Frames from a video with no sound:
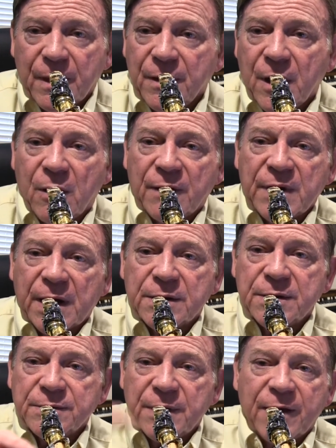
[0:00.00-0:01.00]
No, I've got
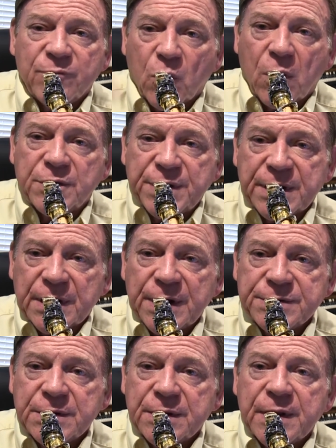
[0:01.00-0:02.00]
to have more
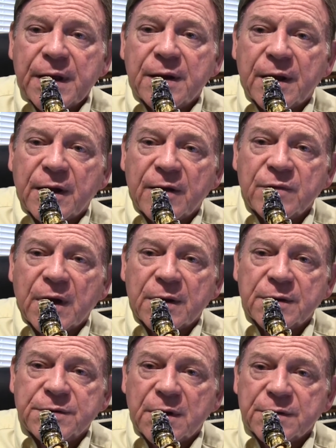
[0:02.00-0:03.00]
articulation than that, and I've got
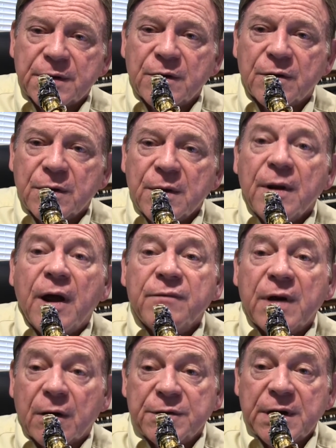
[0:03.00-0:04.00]
to tongue the note. I've
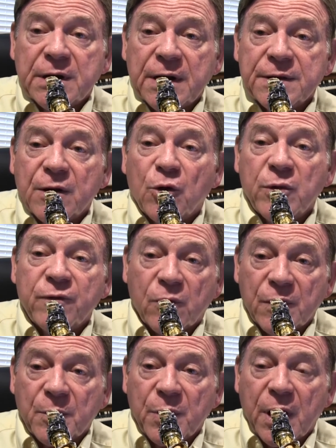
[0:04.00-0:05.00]
got to articulate the note before
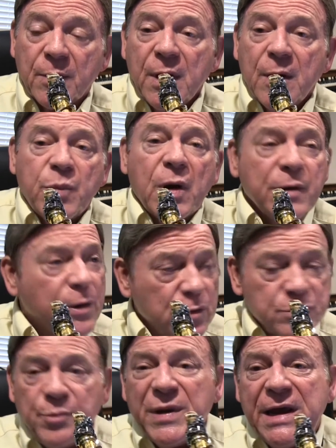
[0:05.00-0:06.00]
the bop.
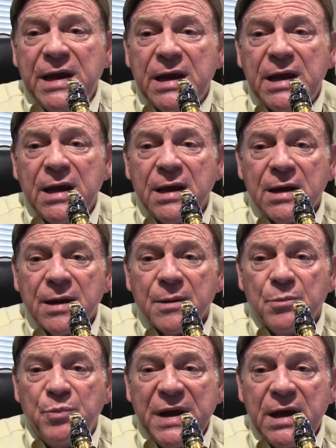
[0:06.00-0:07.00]
B,
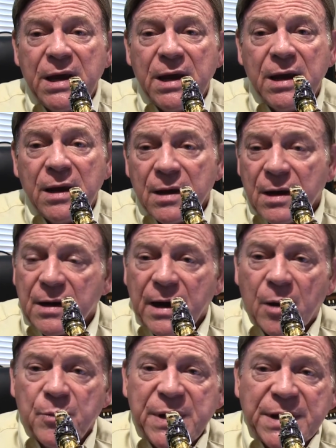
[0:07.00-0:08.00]
B.
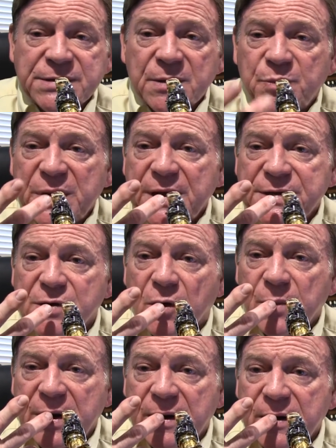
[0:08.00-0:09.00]
Now, B's and P's don't
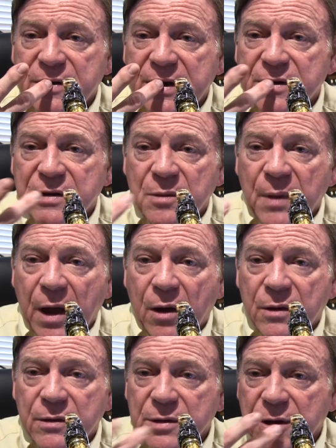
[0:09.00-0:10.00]
mean anything to the
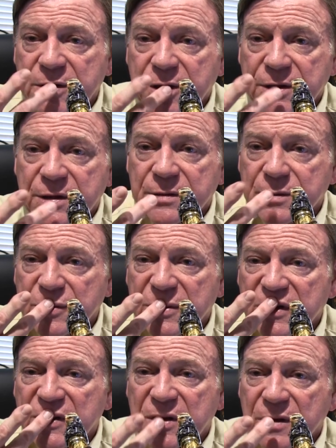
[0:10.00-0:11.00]
mouth, to
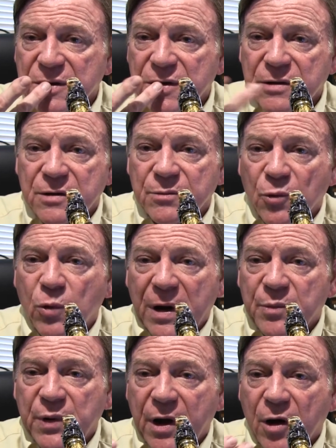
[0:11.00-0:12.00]
the
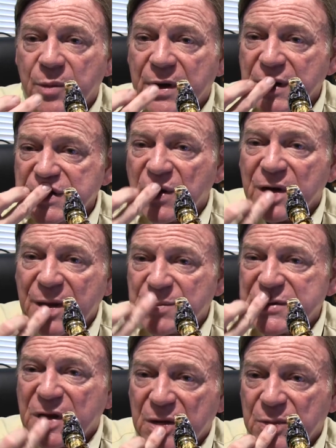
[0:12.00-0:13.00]
wind player, because they're lip
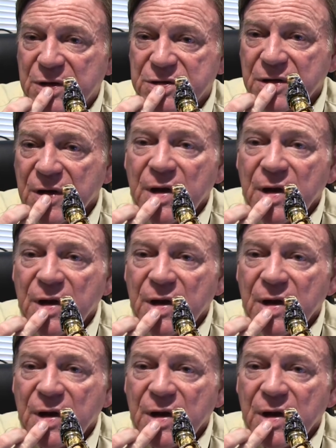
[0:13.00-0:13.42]
syllables.